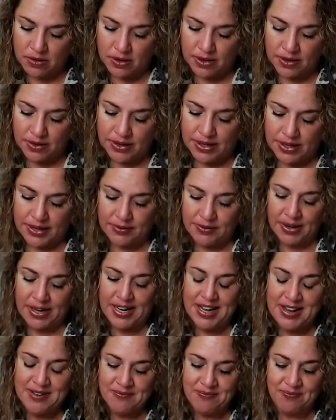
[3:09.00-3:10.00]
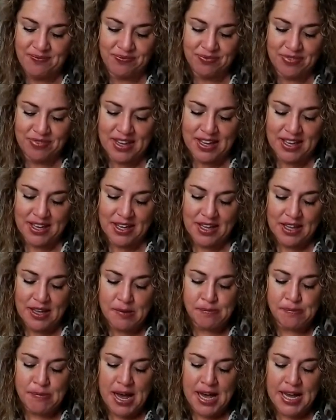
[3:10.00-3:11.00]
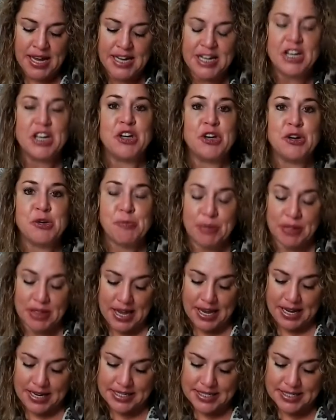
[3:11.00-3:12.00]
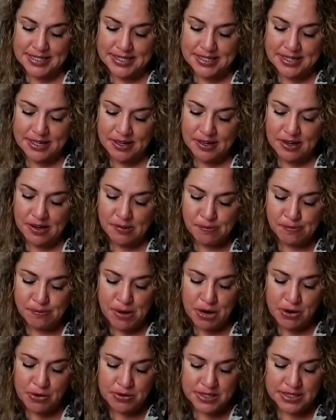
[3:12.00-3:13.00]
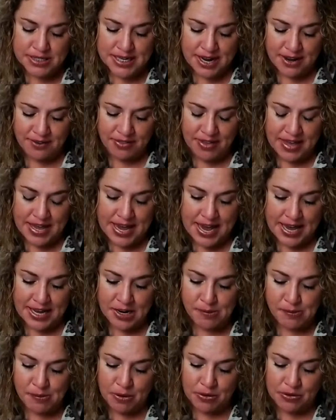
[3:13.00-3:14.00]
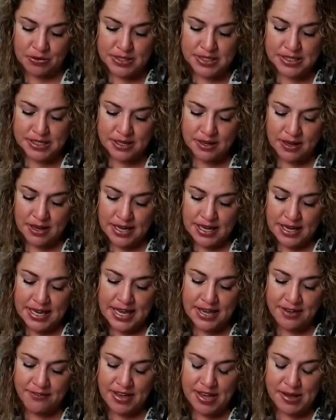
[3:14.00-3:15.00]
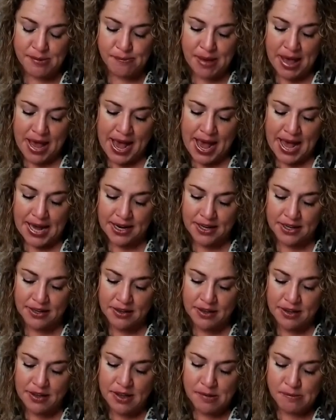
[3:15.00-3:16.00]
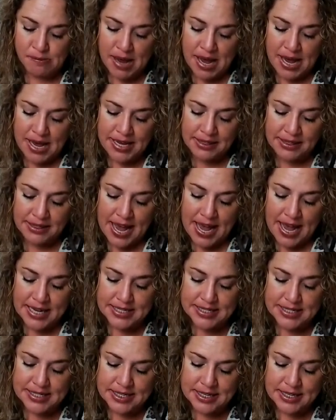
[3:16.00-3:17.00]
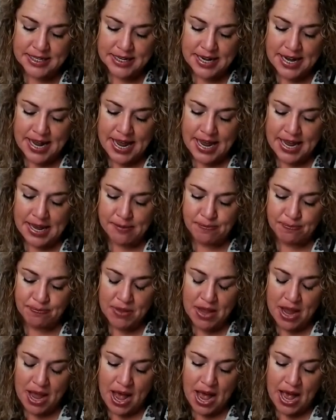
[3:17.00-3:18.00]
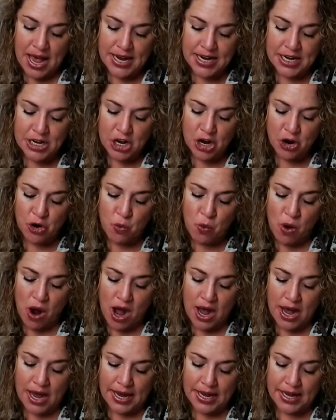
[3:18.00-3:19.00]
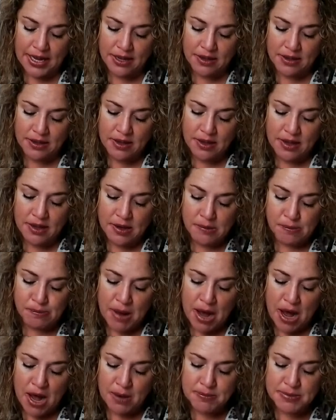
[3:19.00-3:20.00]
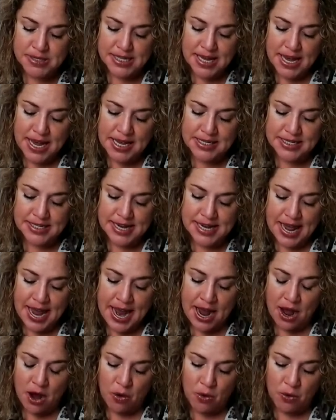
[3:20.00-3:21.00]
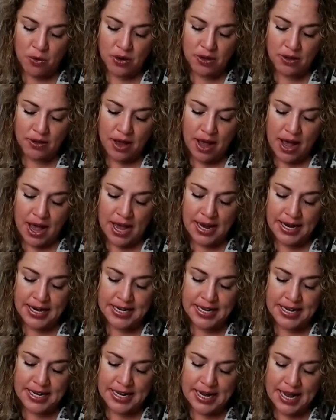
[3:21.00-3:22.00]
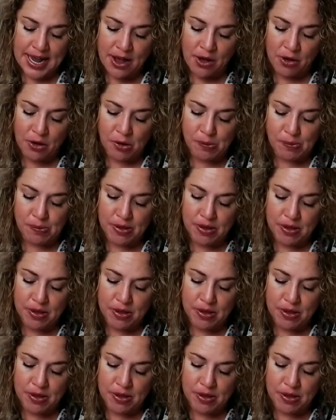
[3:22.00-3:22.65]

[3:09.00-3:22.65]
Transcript: All right, ready? My new place. Most of the animals give it back. My last name. I know why. Mom says now I need help.